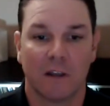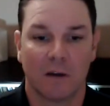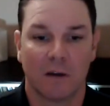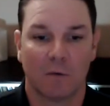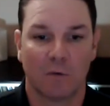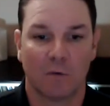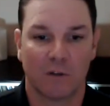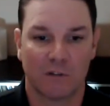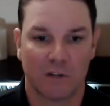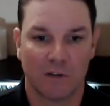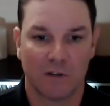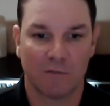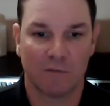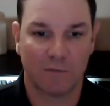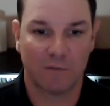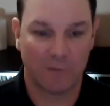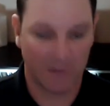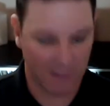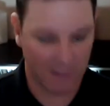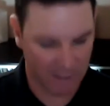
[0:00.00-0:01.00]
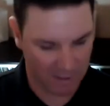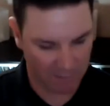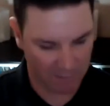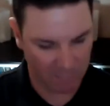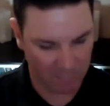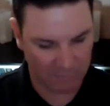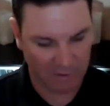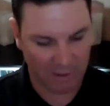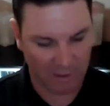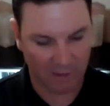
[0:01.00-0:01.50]
which
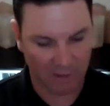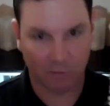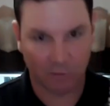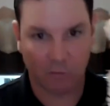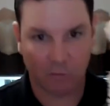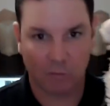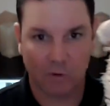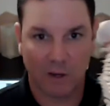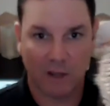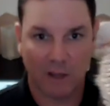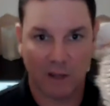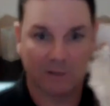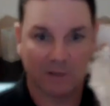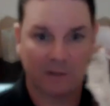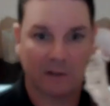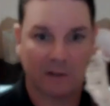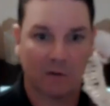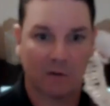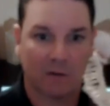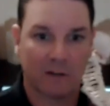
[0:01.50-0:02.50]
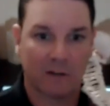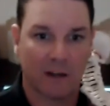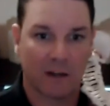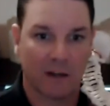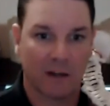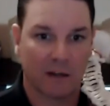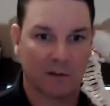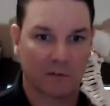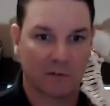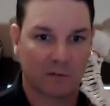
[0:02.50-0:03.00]
inflames and creates
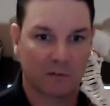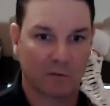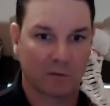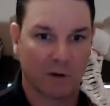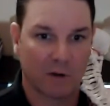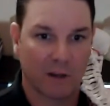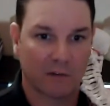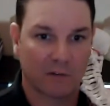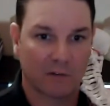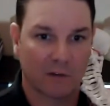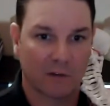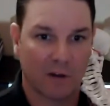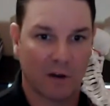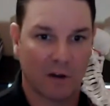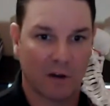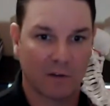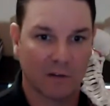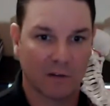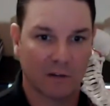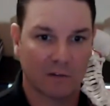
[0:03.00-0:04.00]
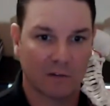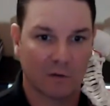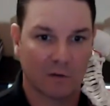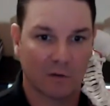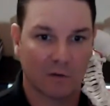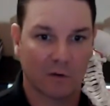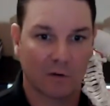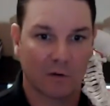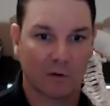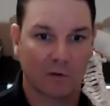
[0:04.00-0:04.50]
irritating stress on these
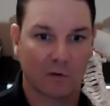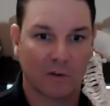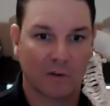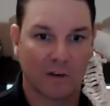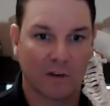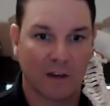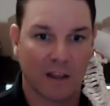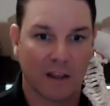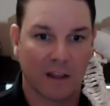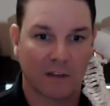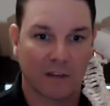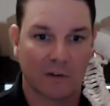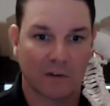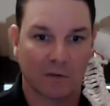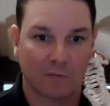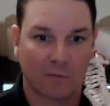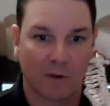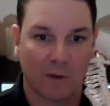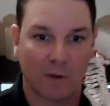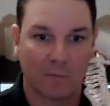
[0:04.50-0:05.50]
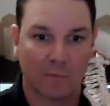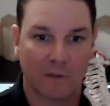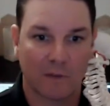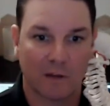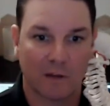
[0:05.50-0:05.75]
little nerves that exit from